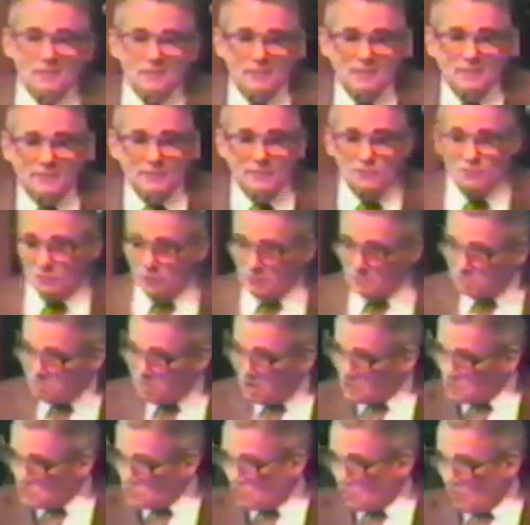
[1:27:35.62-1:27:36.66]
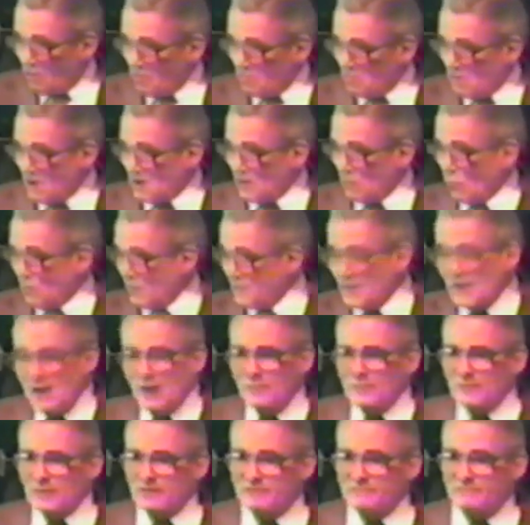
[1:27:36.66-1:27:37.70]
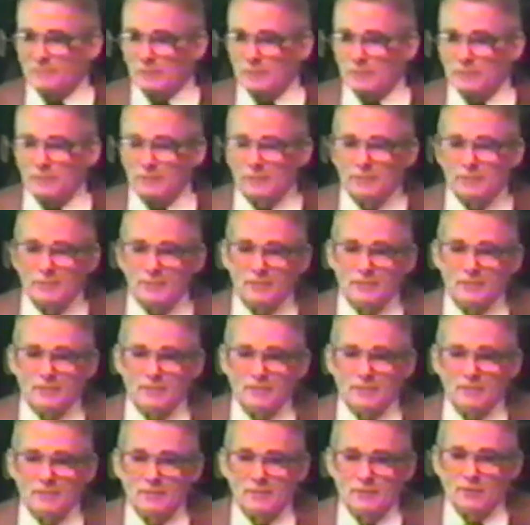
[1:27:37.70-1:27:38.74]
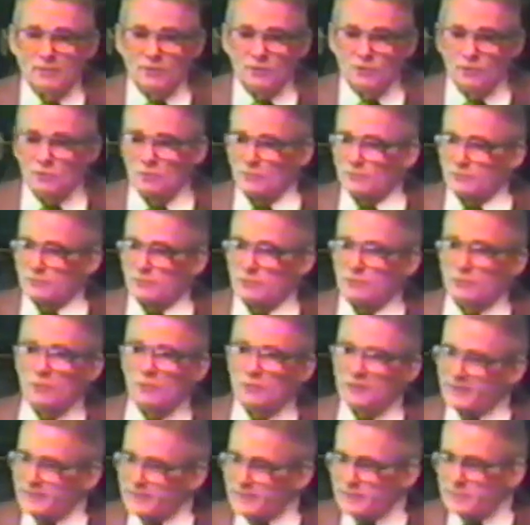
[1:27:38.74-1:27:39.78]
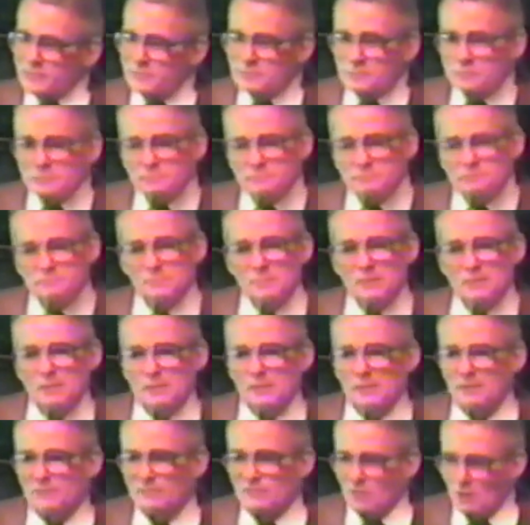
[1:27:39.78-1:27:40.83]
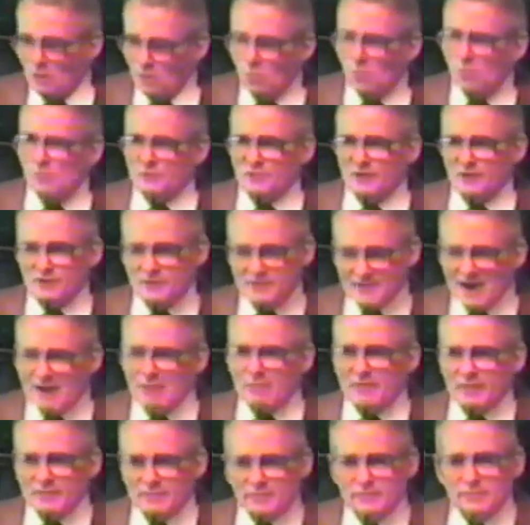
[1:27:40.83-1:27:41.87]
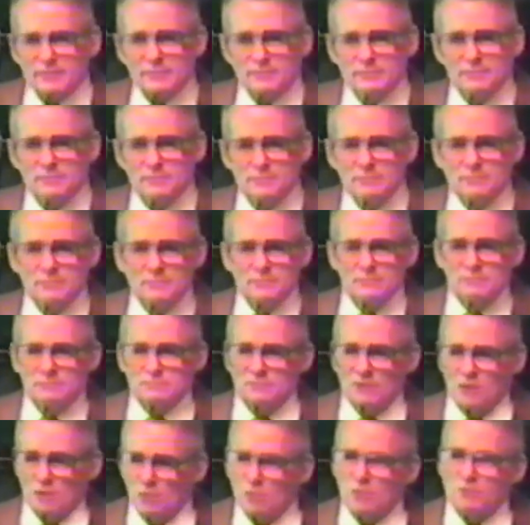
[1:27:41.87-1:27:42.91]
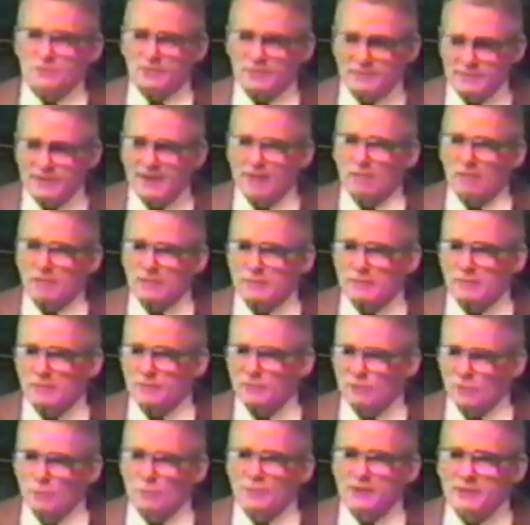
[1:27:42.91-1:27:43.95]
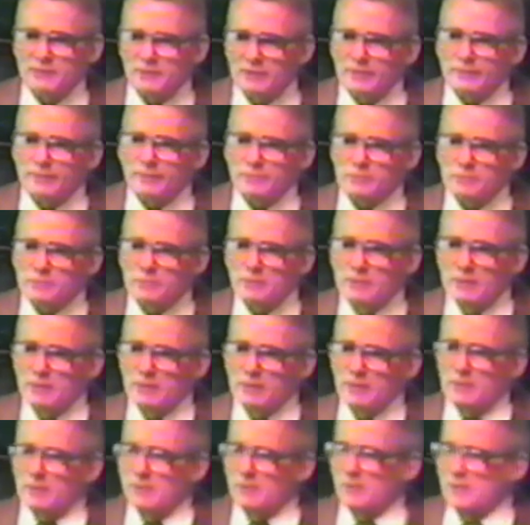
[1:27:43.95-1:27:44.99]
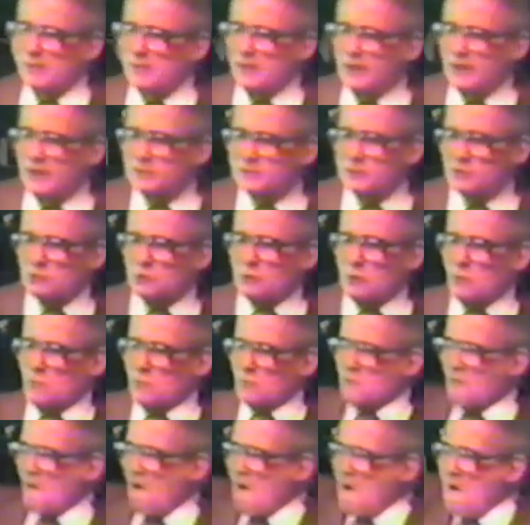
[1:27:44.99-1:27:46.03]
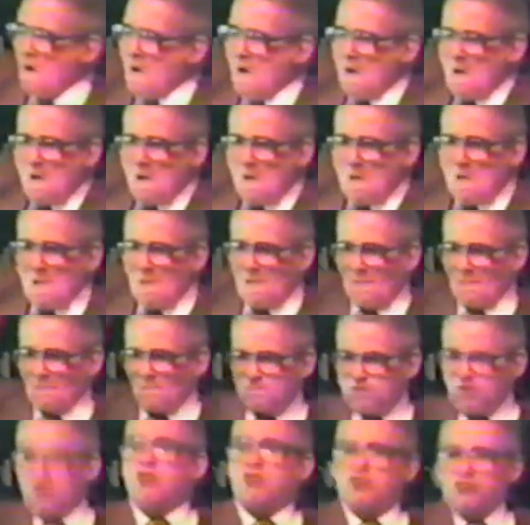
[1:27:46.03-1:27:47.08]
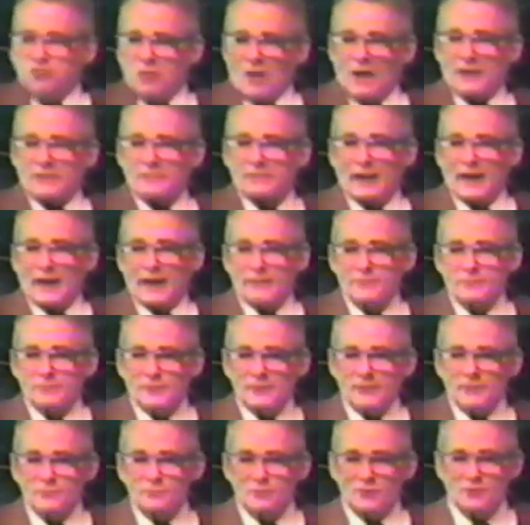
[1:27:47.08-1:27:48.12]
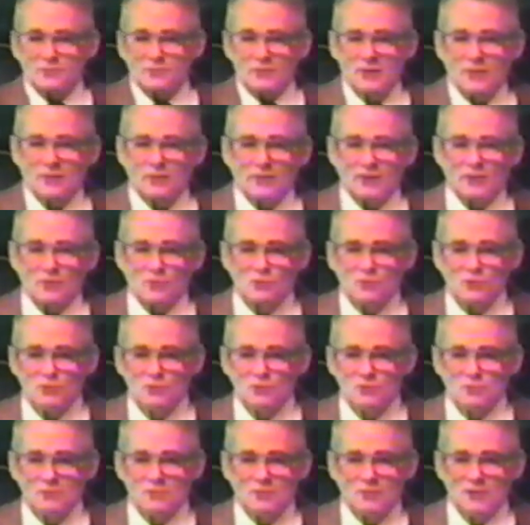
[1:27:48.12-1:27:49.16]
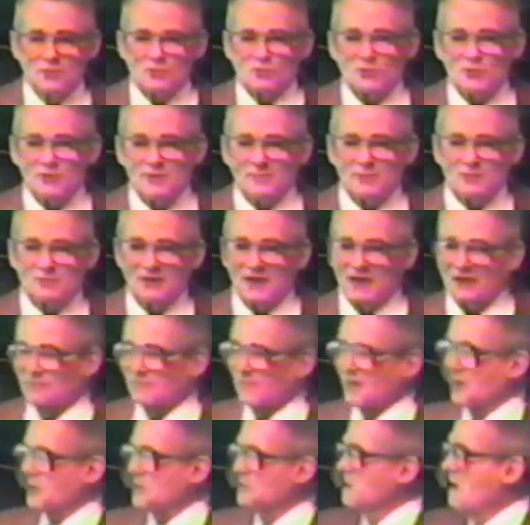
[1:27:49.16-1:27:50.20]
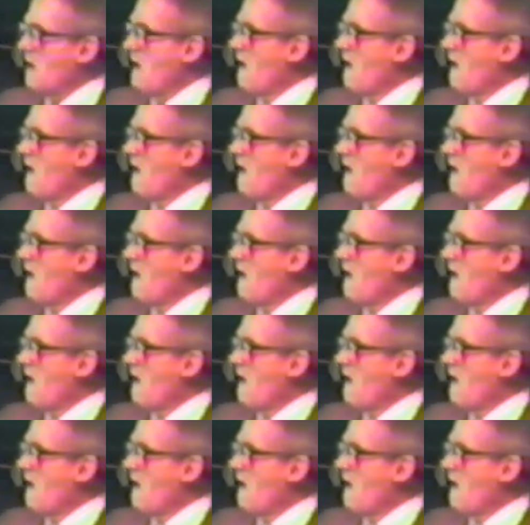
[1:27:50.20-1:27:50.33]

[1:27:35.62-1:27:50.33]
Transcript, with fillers: These little bugs crawling around. What they out there for? You know what? You know what it is? The Lord's a character. The Lord's a character. You know what He does? He just goes like that. See, and says, "Let's see you. Let's see you imitate this.